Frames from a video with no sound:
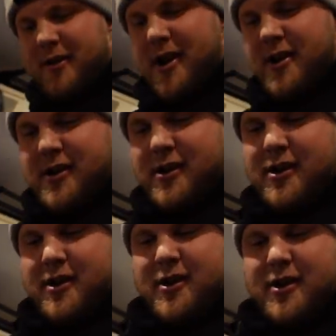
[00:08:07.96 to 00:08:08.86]
right?
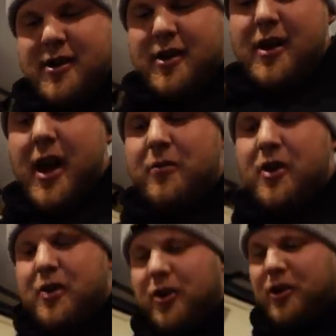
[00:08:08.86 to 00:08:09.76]
I'm
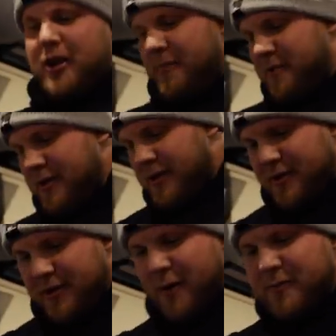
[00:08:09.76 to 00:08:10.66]
gonna cook them
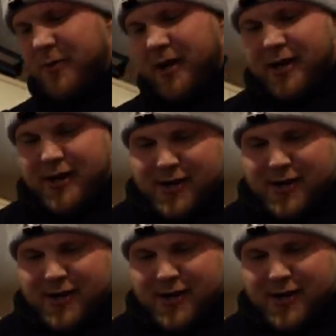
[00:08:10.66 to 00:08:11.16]
Tom's way.